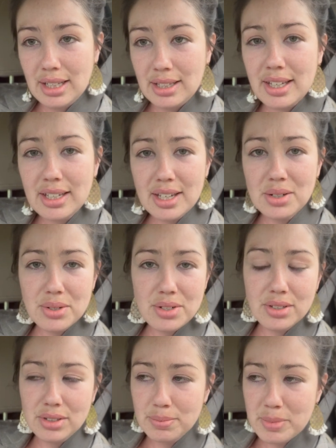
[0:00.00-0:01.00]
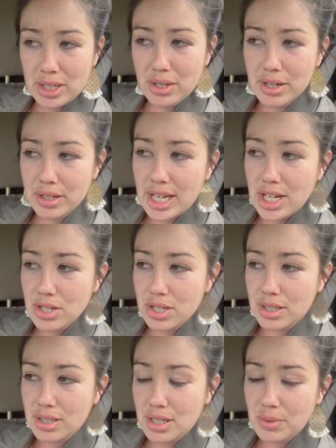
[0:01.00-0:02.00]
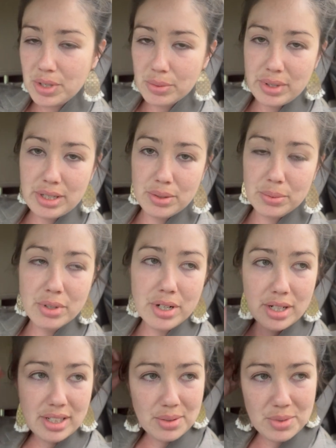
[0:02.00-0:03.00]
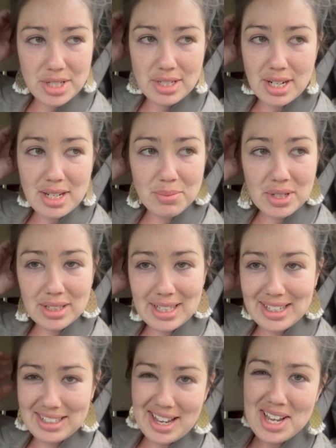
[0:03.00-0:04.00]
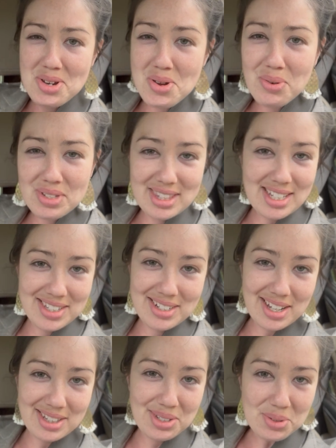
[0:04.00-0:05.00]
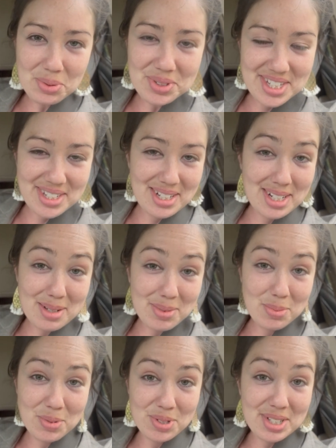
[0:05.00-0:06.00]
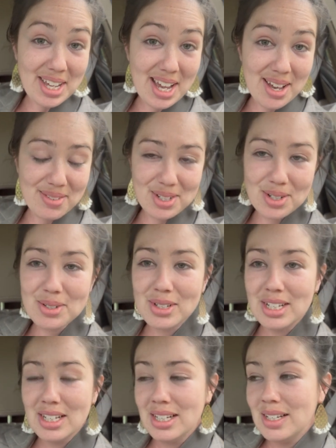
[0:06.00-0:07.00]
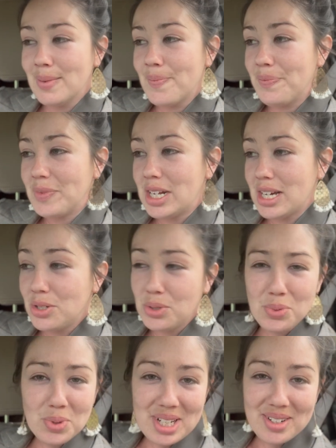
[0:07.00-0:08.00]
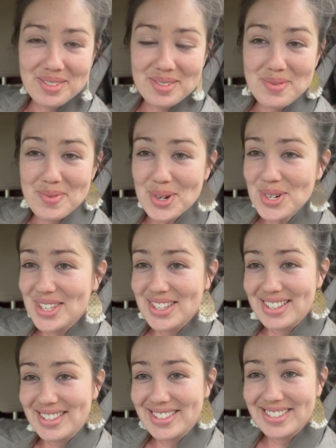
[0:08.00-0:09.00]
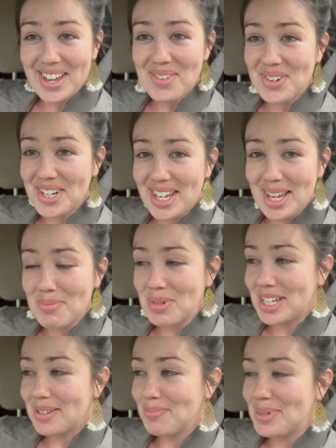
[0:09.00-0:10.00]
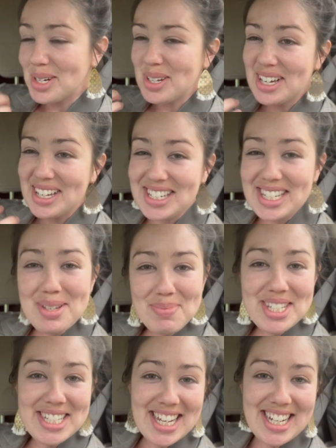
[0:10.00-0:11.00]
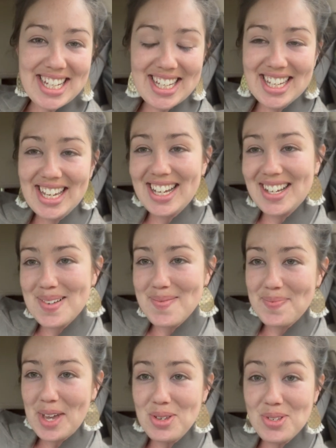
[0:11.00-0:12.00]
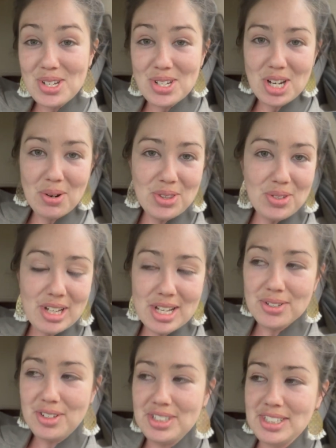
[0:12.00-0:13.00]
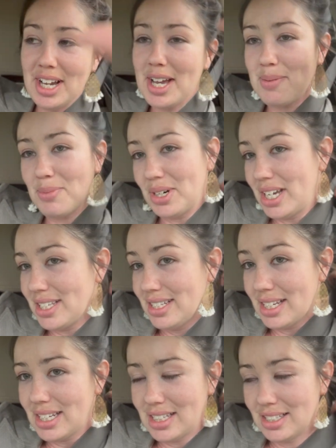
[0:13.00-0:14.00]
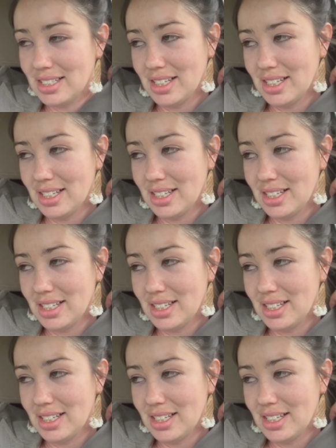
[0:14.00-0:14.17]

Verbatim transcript: Like, I go to my congregation and we read the Word and we study, but like, I know that that's not the only study I'm supposed to have, you know? And I do read verses every day, but a deep study. I used to share with you guys all the time what I study.